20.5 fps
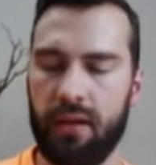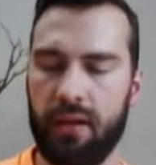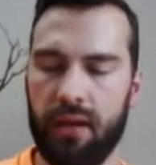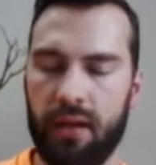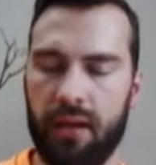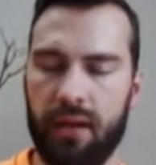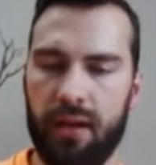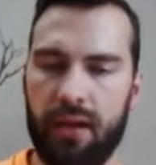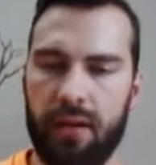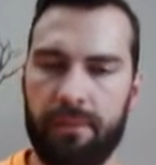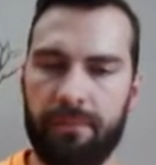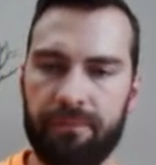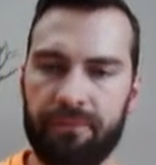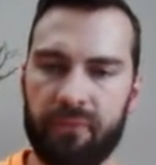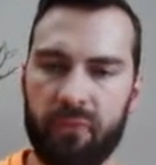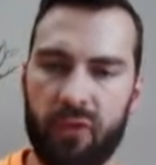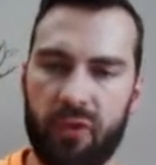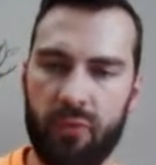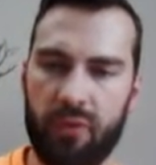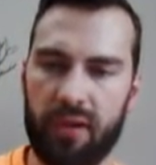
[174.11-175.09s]

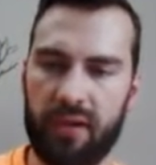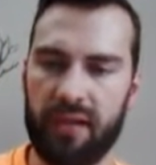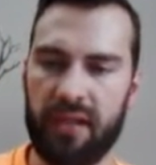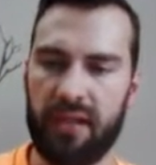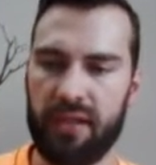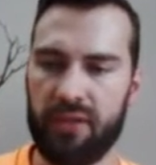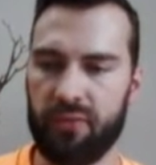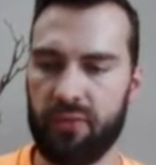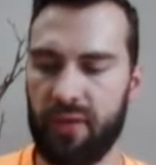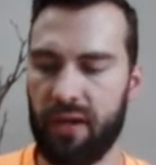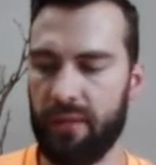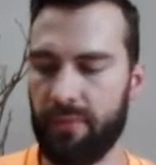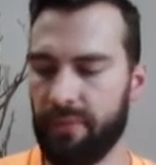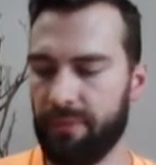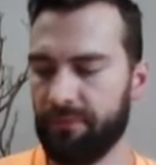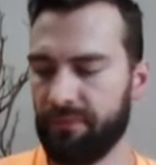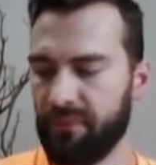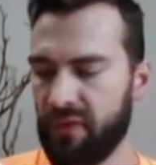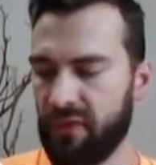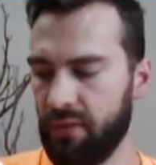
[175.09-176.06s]
We want each rep
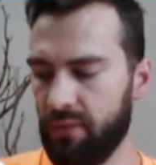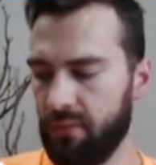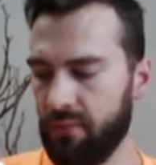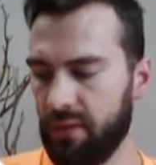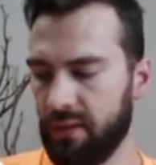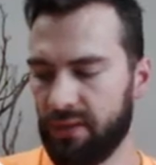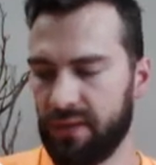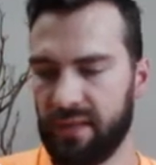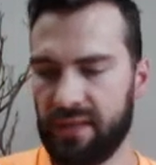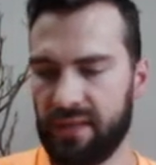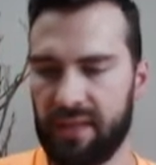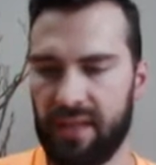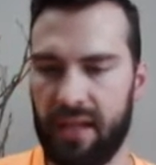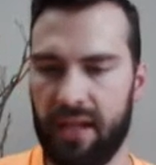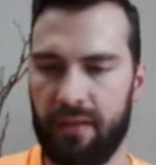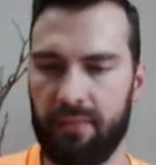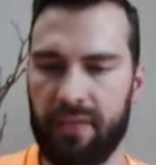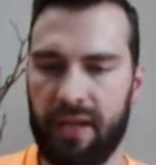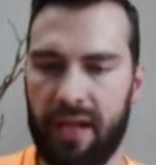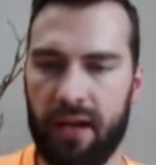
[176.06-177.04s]
to look the
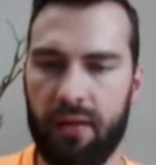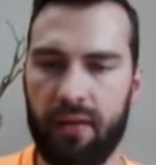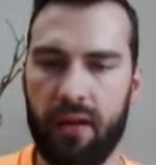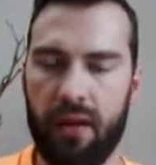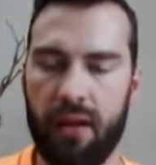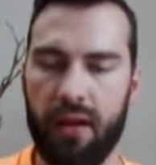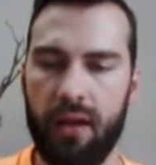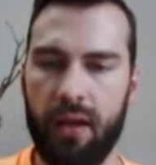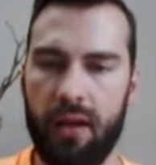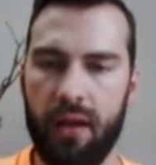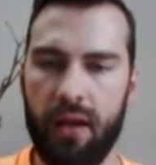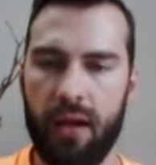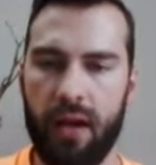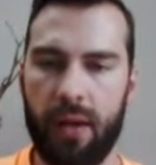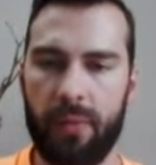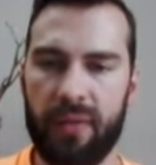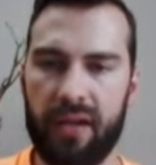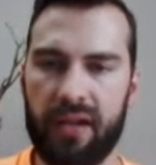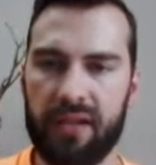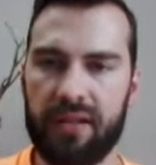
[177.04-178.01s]
same. Now,
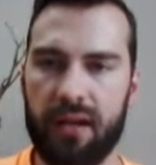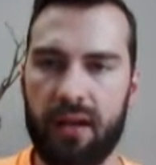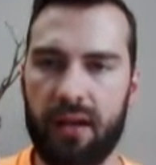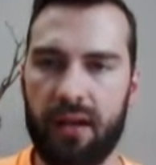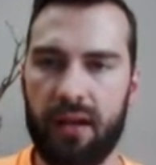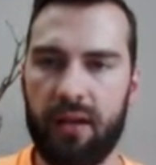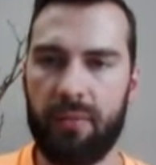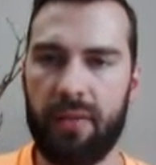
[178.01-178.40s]
let's talk